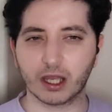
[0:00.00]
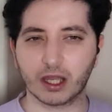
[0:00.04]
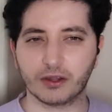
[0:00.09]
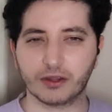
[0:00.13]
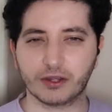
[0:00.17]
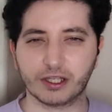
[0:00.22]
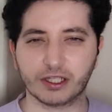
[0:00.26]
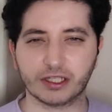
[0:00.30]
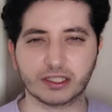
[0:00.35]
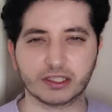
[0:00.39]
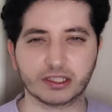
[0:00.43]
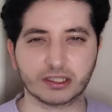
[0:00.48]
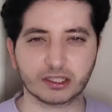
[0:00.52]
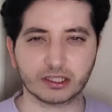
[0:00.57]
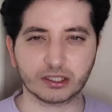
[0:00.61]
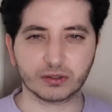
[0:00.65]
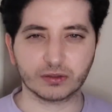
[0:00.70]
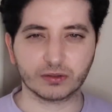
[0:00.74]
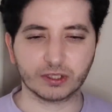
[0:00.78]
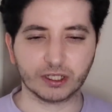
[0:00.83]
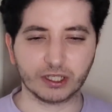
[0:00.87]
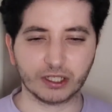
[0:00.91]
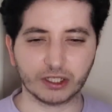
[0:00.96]
They
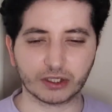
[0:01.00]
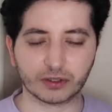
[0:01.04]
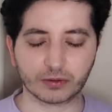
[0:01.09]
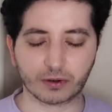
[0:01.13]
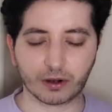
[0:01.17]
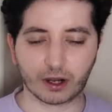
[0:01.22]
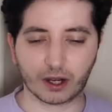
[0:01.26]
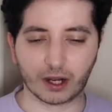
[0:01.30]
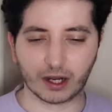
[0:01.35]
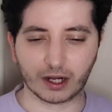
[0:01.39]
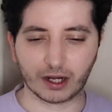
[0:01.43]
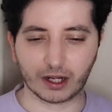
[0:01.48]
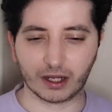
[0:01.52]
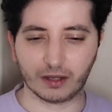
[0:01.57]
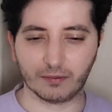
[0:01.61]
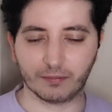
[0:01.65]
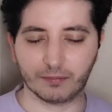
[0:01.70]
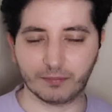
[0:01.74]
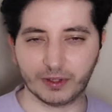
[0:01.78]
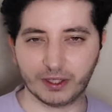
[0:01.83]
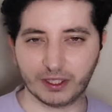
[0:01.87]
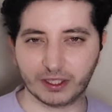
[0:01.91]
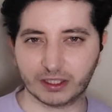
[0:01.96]
still need to highlight
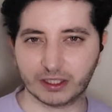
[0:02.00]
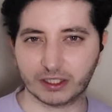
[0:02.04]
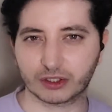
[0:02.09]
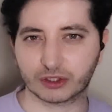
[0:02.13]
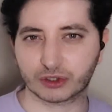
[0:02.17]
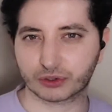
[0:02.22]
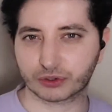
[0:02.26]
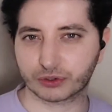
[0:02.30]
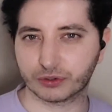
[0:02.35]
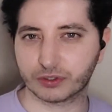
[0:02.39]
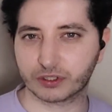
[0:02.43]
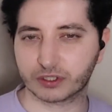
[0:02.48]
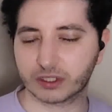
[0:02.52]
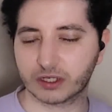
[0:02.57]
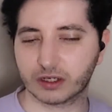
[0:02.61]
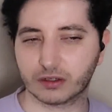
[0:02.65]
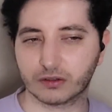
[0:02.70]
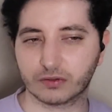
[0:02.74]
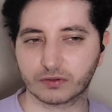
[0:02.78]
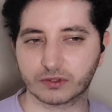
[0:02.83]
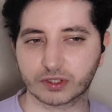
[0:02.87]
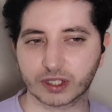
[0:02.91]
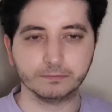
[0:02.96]
being their true
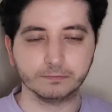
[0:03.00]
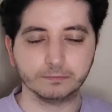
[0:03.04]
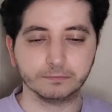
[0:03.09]
selves.